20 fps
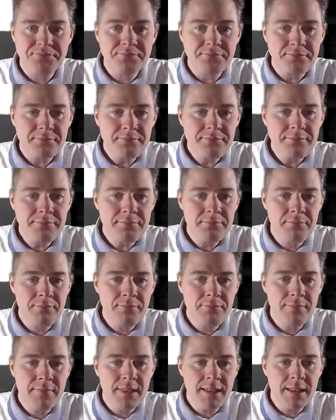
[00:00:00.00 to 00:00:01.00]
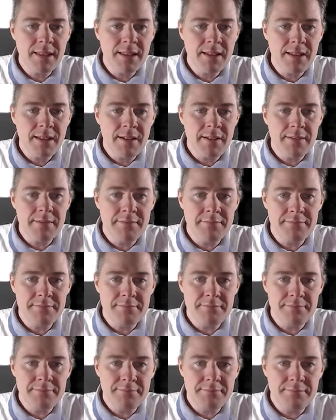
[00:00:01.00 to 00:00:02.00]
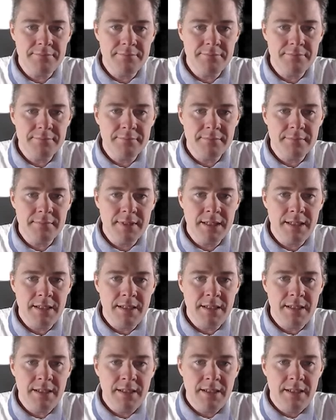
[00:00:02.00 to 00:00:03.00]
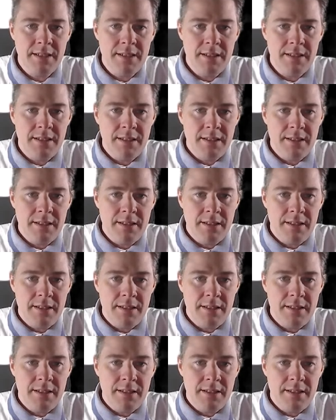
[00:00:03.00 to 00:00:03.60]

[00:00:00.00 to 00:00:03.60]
[no speech]